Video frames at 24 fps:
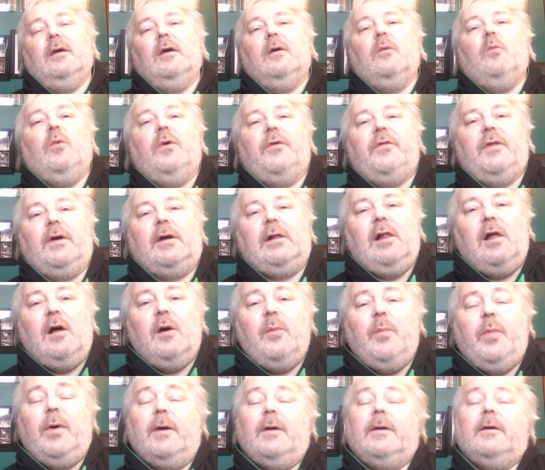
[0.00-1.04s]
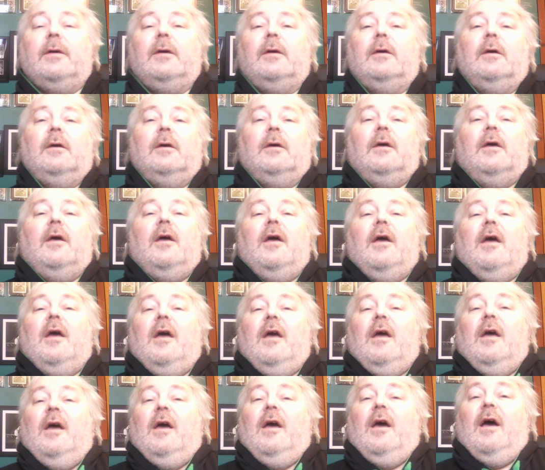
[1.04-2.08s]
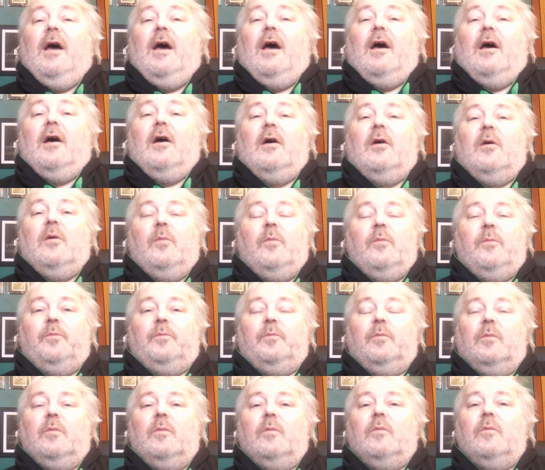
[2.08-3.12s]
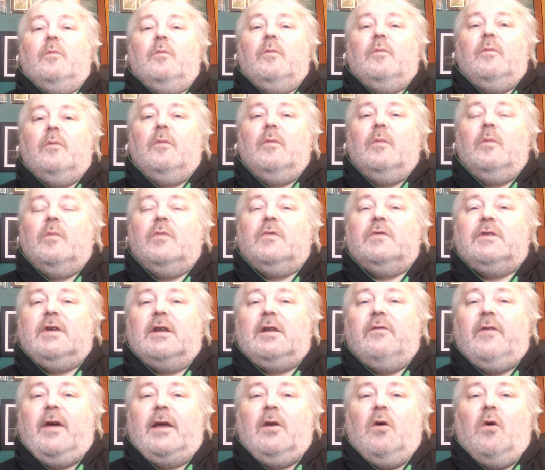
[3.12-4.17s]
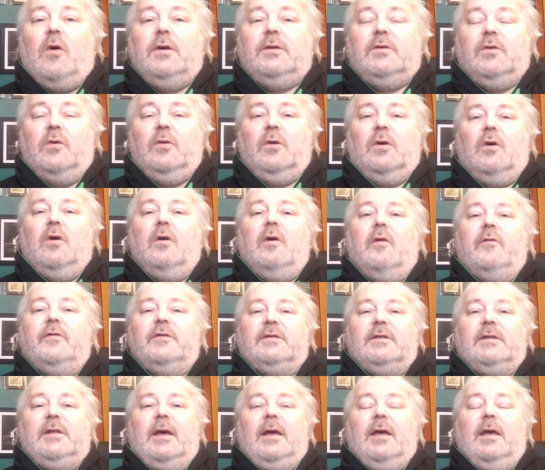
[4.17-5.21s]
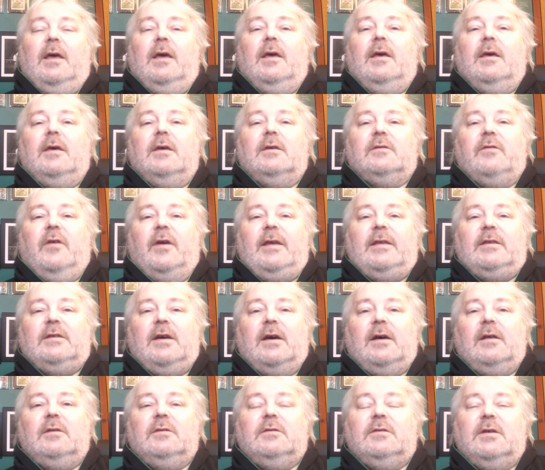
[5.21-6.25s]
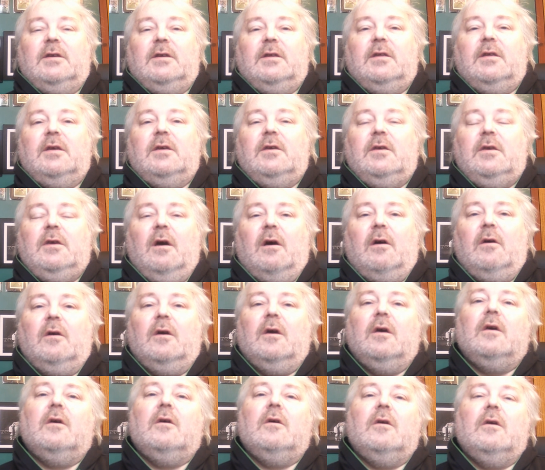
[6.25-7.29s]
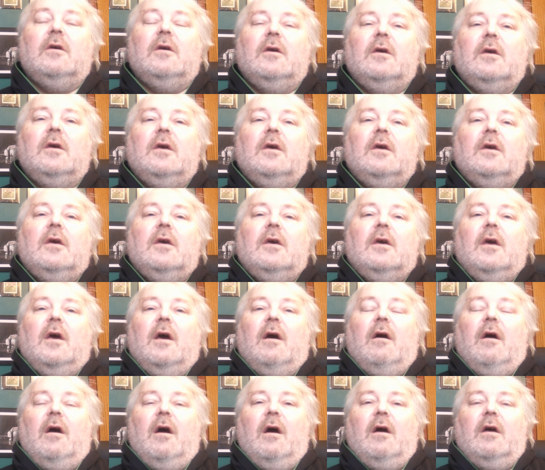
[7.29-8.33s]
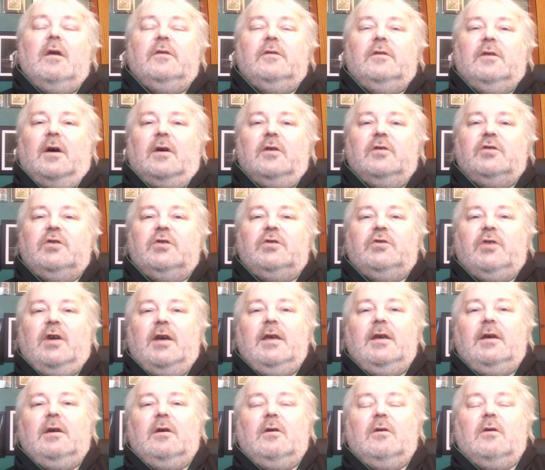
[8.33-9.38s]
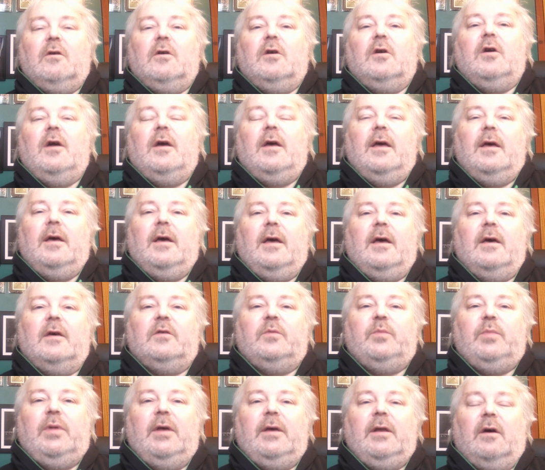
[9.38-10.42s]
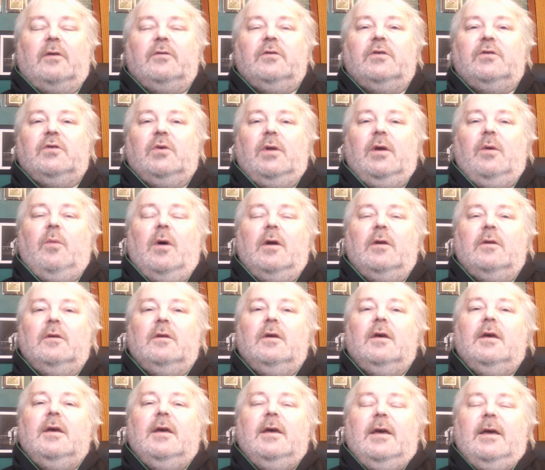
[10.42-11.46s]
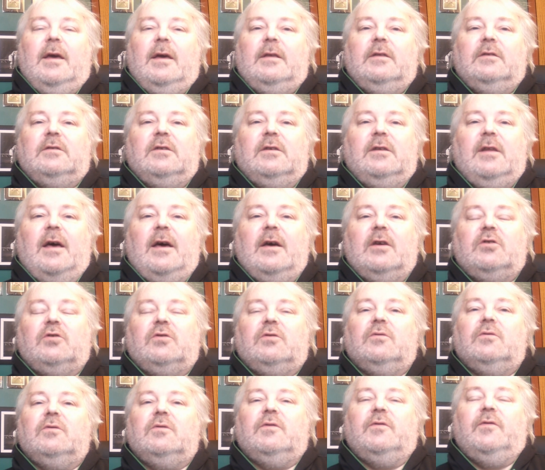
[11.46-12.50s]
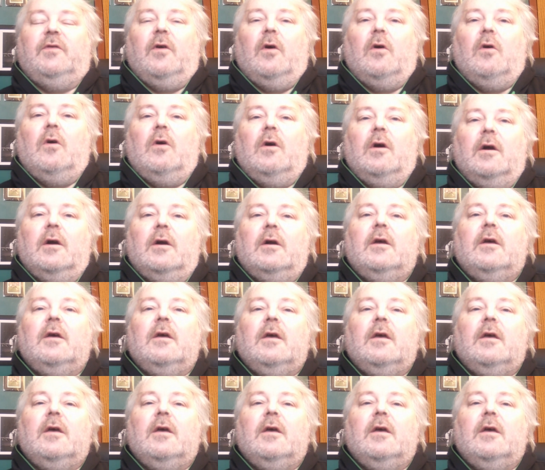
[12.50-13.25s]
with the club. Sydney Van Hooijdonk obviously is a very talented young Dutch striker, has played under 21 internationals for